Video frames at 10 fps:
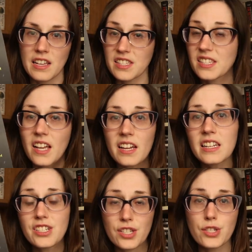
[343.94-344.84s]

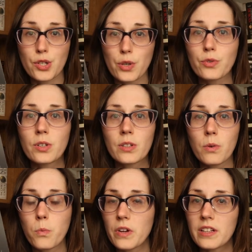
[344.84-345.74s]
society just in
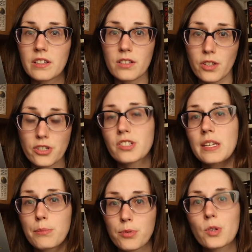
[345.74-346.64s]
general will
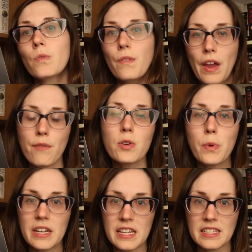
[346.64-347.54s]
largely improve if
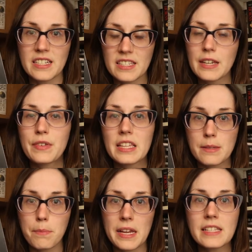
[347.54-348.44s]
everyone is just given
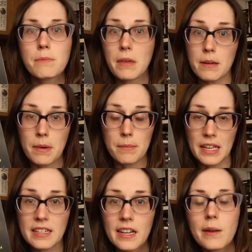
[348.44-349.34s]
this base minimum
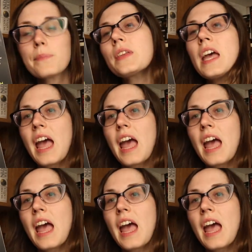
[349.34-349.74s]
income.